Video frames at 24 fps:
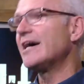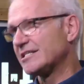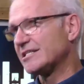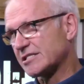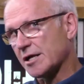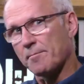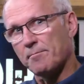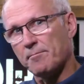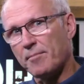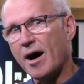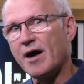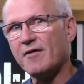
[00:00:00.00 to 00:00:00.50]
is
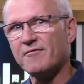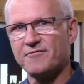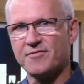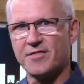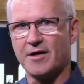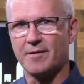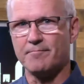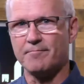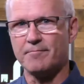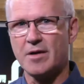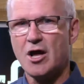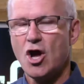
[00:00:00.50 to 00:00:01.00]
above
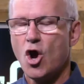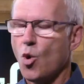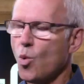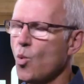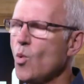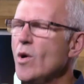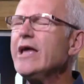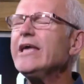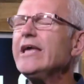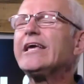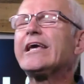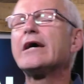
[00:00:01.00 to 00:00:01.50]
them.
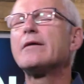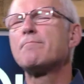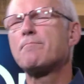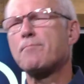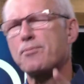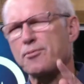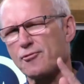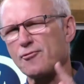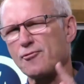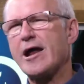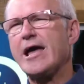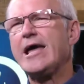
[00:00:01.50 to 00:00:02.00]
We can
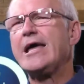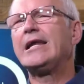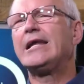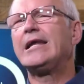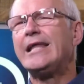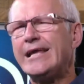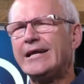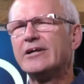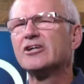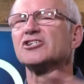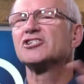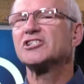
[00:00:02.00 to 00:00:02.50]
pray
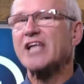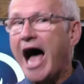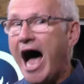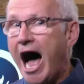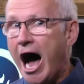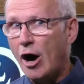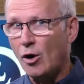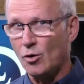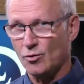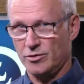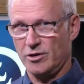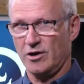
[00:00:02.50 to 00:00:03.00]
leaders
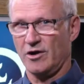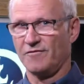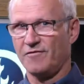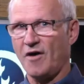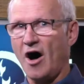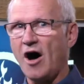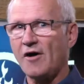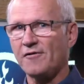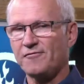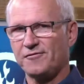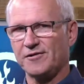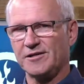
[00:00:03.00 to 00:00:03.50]
out of
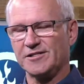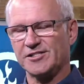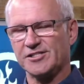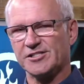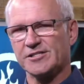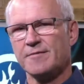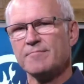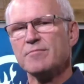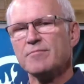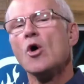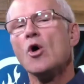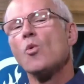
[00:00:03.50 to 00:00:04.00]
office.
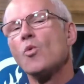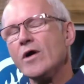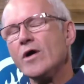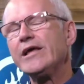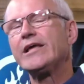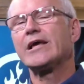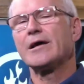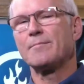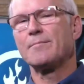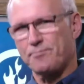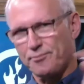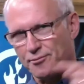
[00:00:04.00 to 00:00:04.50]
We
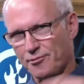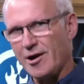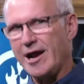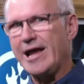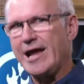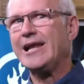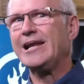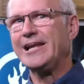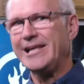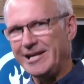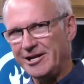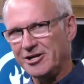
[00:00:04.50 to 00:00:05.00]
can
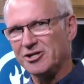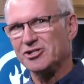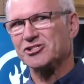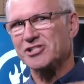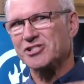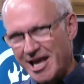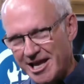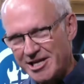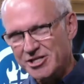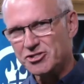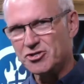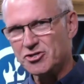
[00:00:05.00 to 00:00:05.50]
pray leaders
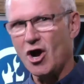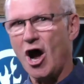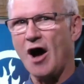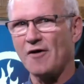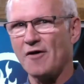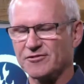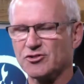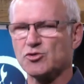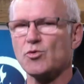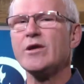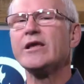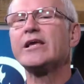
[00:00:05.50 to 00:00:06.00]
into
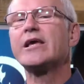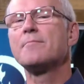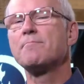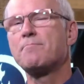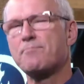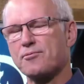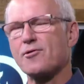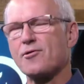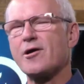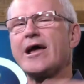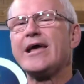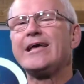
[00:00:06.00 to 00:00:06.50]
office. We can
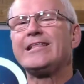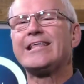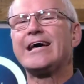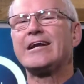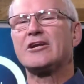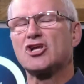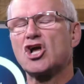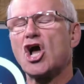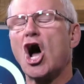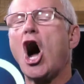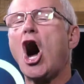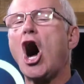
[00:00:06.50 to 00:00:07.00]
pray
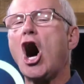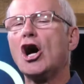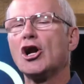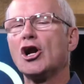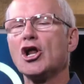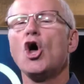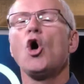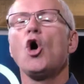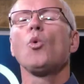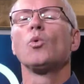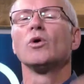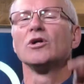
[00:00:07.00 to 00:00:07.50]
that
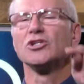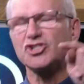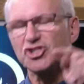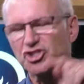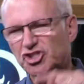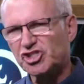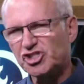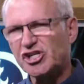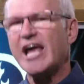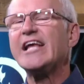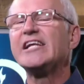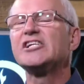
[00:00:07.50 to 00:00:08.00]
God will
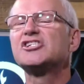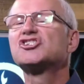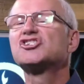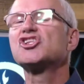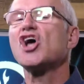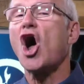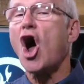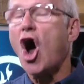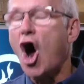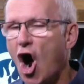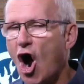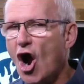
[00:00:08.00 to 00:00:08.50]
change the
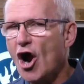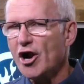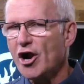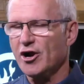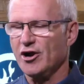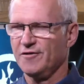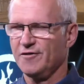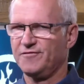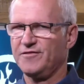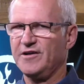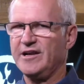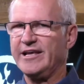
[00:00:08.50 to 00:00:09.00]
heart
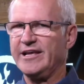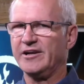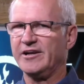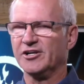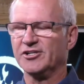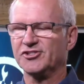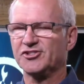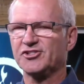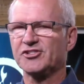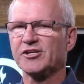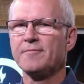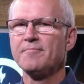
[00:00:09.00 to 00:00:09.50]
of
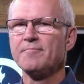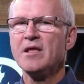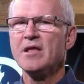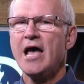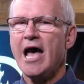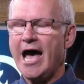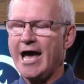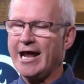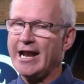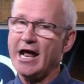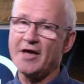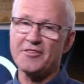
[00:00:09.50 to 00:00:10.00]
leaders.
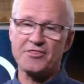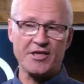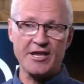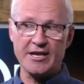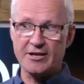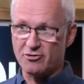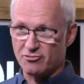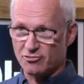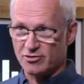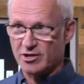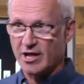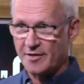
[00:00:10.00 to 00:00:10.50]
And I think